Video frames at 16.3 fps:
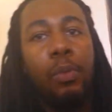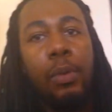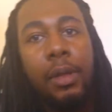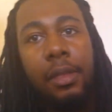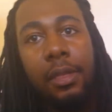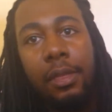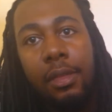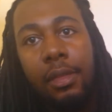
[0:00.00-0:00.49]

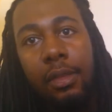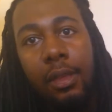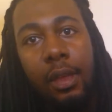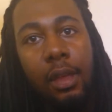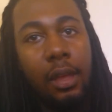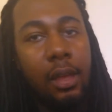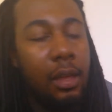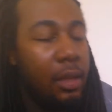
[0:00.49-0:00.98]
with
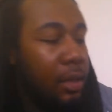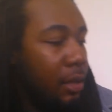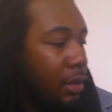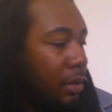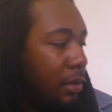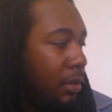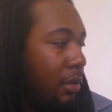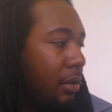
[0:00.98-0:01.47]

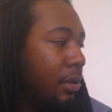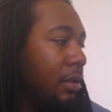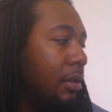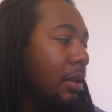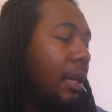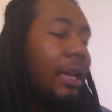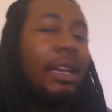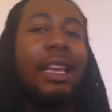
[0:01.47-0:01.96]

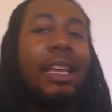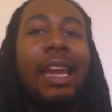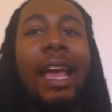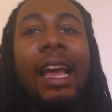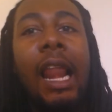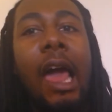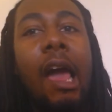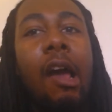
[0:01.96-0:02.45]

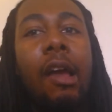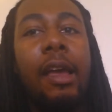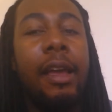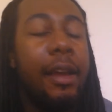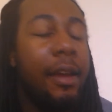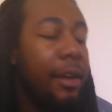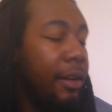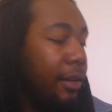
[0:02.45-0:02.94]
Kanekalon
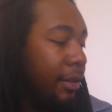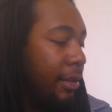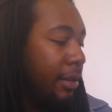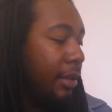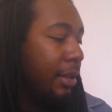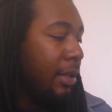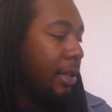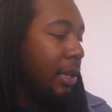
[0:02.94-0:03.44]
hair.
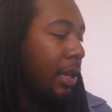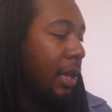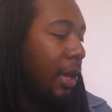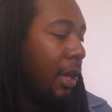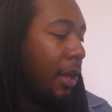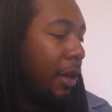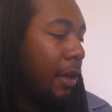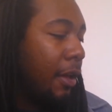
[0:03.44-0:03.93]

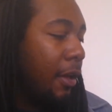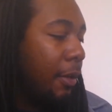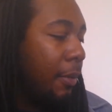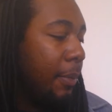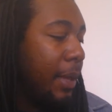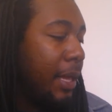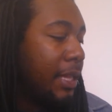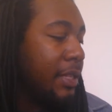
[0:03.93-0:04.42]

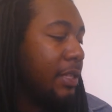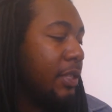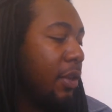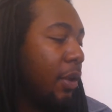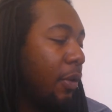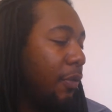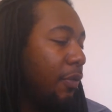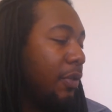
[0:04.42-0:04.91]
And
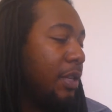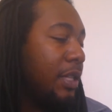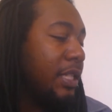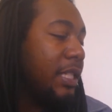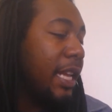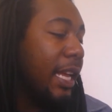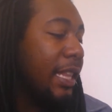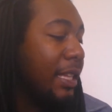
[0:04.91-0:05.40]
so for
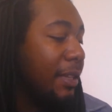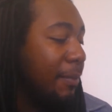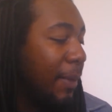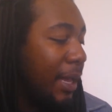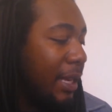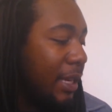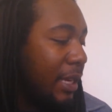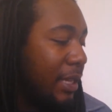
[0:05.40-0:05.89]
daily
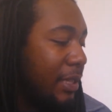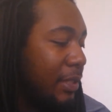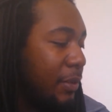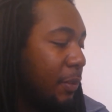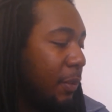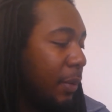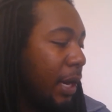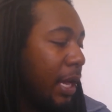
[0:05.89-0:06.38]

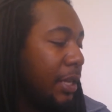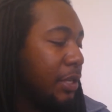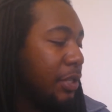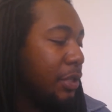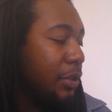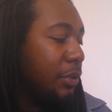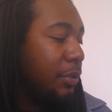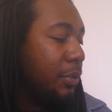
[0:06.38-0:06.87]
maintenance, what I
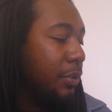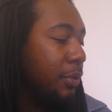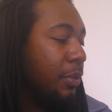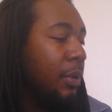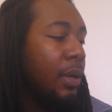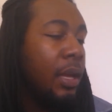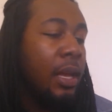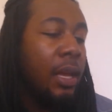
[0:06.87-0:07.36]
do
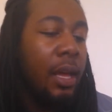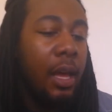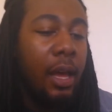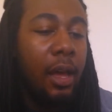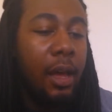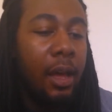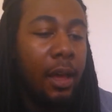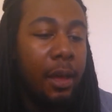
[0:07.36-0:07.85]

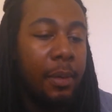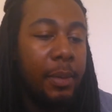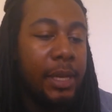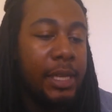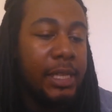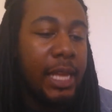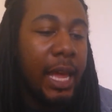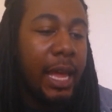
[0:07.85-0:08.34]

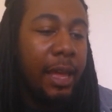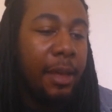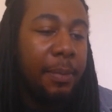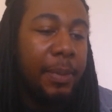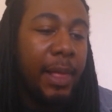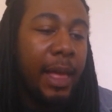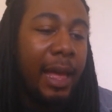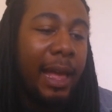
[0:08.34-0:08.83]
is I
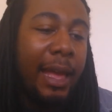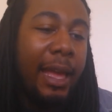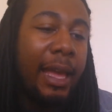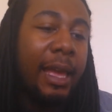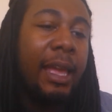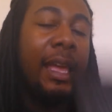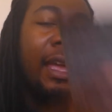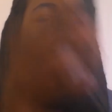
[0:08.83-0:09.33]

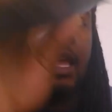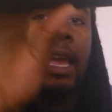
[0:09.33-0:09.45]
apply